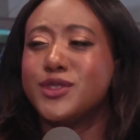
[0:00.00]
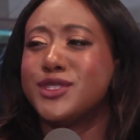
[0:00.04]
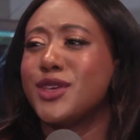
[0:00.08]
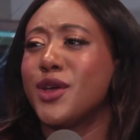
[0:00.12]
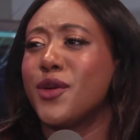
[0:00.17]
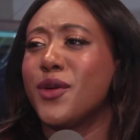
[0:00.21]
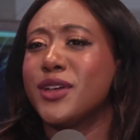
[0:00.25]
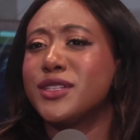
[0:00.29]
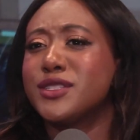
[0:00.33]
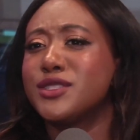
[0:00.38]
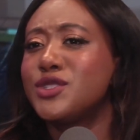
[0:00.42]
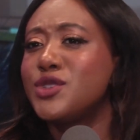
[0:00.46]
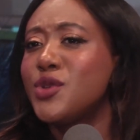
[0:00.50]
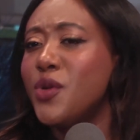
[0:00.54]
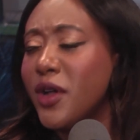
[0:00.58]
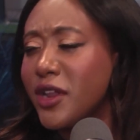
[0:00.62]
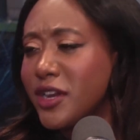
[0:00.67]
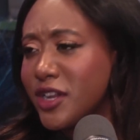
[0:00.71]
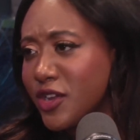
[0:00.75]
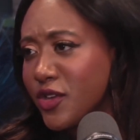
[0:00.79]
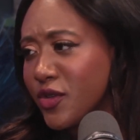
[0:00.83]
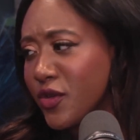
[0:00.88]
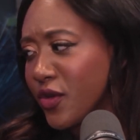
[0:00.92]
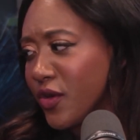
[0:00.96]
So as a
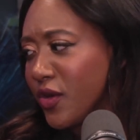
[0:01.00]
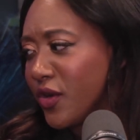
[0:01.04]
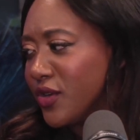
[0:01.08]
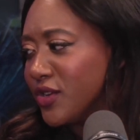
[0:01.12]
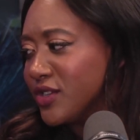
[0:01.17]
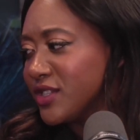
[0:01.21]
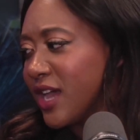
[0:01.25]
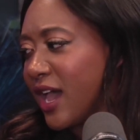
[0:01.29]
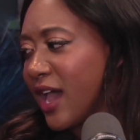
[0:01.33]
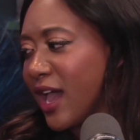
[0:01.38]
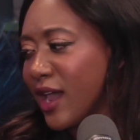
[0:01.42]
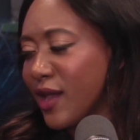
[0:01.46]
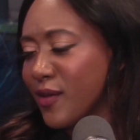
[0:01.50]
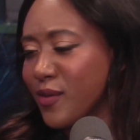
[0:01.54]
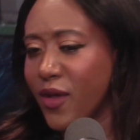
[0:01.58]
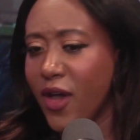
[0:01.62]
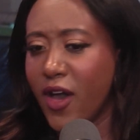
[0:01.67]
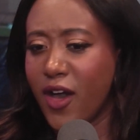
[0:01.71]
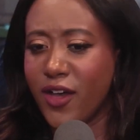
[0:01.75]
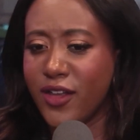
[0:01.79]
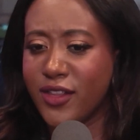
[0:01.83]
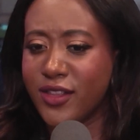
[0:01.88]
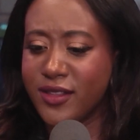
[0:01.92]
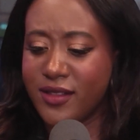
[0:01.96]
20-year-old, I'm
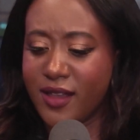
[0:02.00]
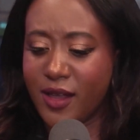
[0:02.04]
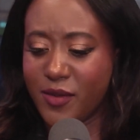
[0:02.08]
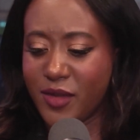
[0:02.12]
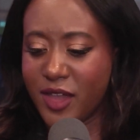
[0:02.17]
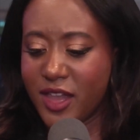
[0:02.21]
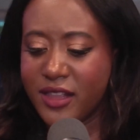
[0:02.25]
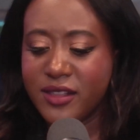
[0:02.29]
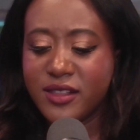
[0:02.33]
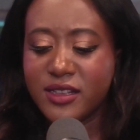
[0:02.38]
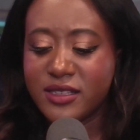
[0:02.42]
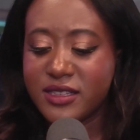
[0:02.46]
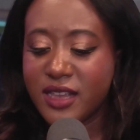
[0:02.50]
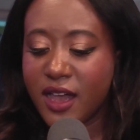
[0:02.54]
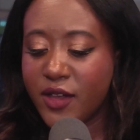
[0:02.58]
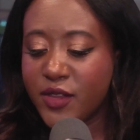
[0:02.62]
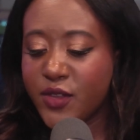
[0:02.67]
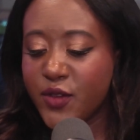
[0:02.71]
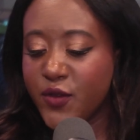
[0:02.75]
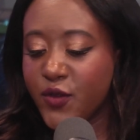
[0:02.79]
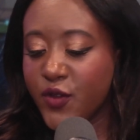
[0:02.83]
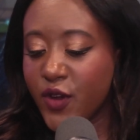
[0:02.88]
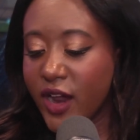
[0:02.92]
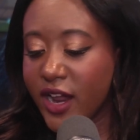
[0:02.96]
in the south
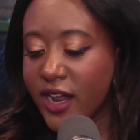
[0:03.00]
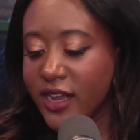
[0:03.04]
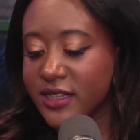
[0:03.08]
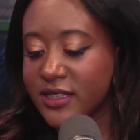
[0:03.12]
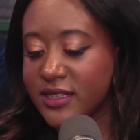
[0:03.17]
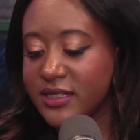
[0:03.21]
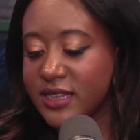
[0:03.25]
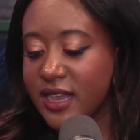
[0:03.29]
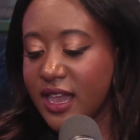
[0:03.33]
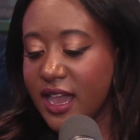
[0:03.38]
of France,